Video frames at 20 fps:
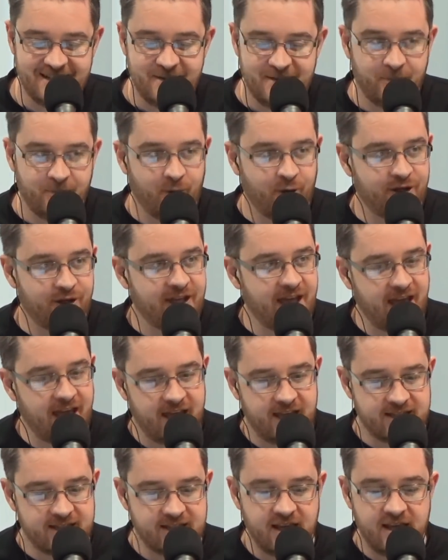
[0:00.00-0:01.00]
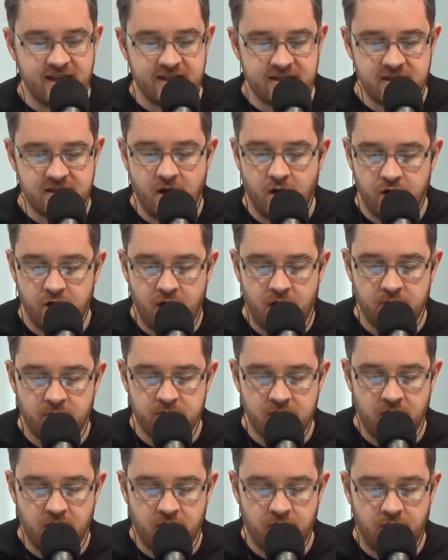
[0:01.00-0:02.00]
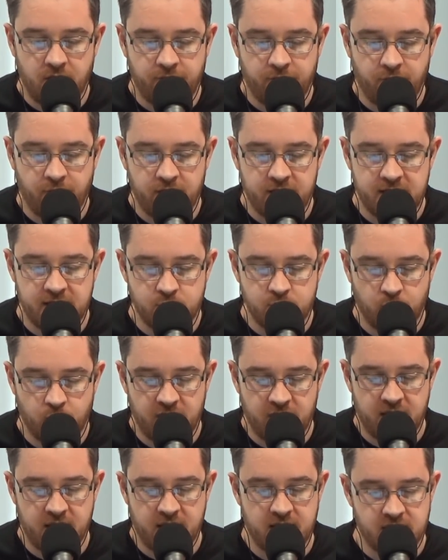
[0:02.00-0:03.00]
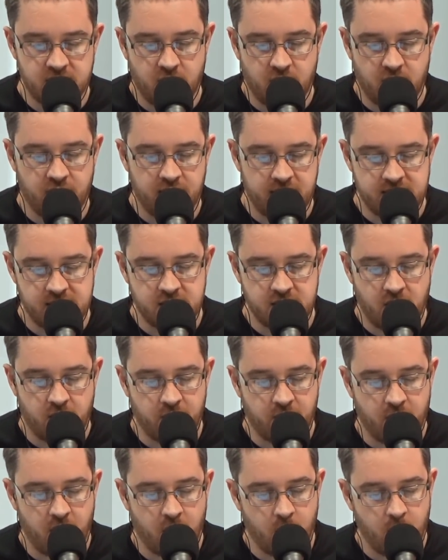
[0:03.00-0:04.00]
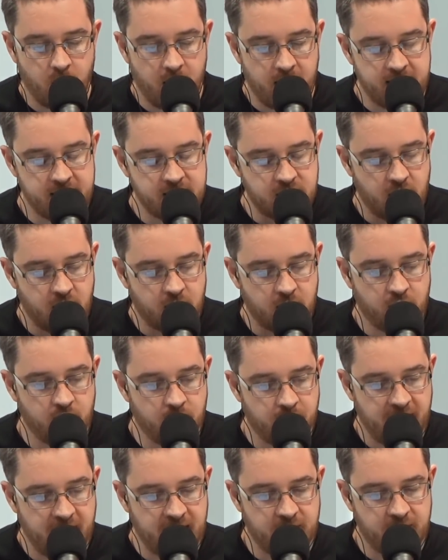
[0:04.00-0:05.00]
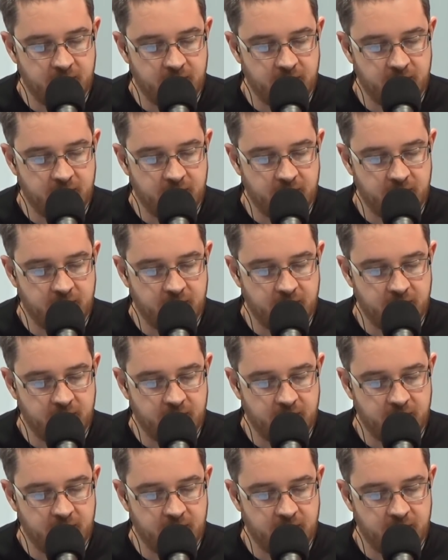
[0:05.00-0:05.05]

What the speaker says: But yeah, I find he's one of these guys. He's going to go away and he's going to come back